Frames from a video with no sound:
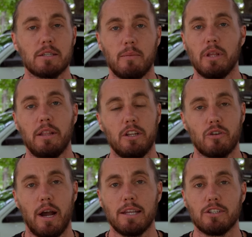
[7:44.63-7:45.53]
is completely
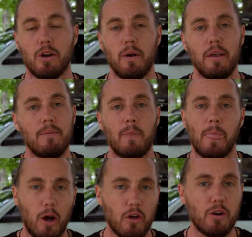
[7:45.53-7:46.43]
dry. So
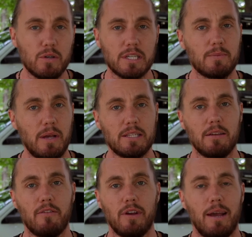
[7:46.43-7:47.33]
although it's
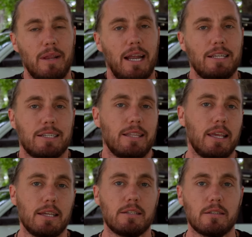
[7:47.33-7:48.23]
expensive, I mean, I just
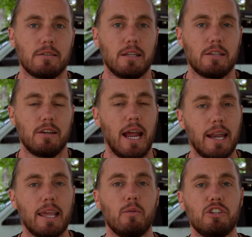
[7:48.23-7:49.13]
think it's, it, you kind
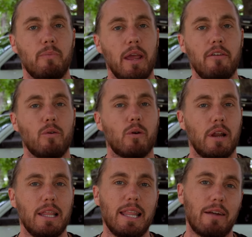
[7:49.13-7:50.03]
of get what you pay for
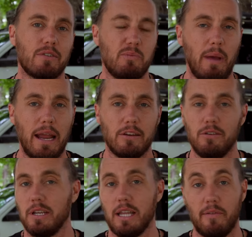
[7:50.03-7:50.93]
in that respect.
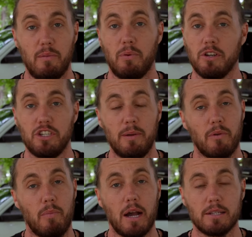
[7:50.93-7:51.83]
You could definitely put a
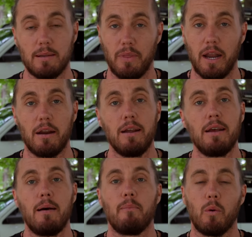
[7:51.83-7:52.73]
cheaper box up there,
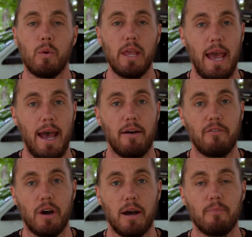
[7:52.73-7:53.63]
but we
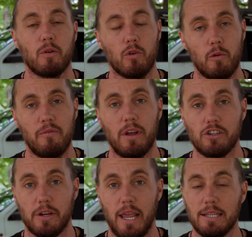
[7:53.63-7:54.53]
have um, the Roam
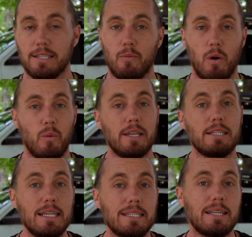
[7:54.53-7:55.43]
Adventure case. Now, what we
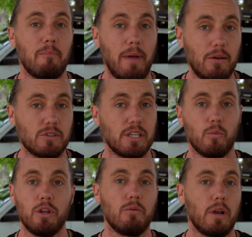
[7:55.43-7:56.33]
did to mount it,
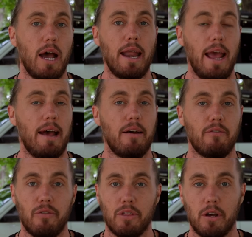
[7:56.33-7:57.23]
we do not
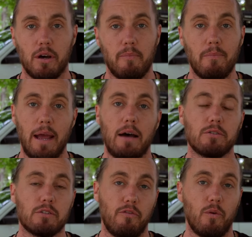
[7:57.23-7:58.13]
have the
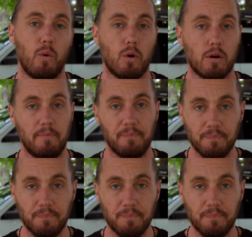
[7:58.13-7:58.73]
mounts for